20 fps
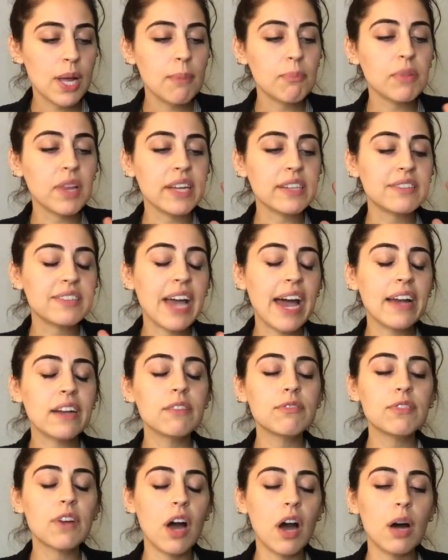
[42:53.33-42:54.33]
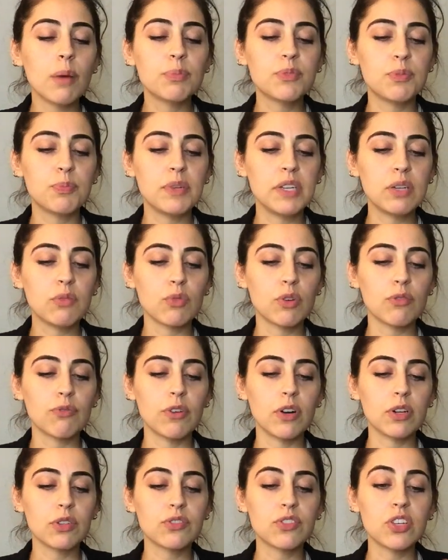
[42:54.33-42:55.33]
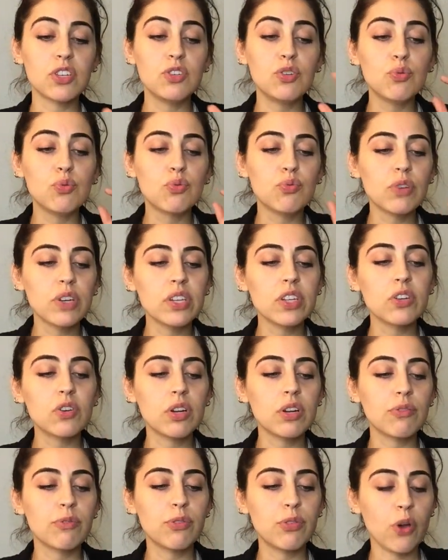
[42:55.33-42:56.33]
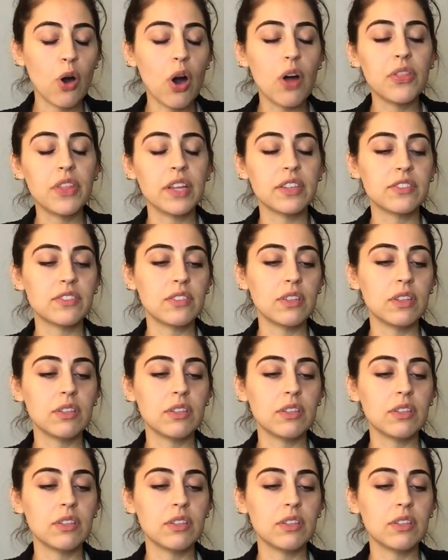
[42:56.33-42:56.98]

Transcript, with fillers: like 10 of cups being reversed, like you really could have thought that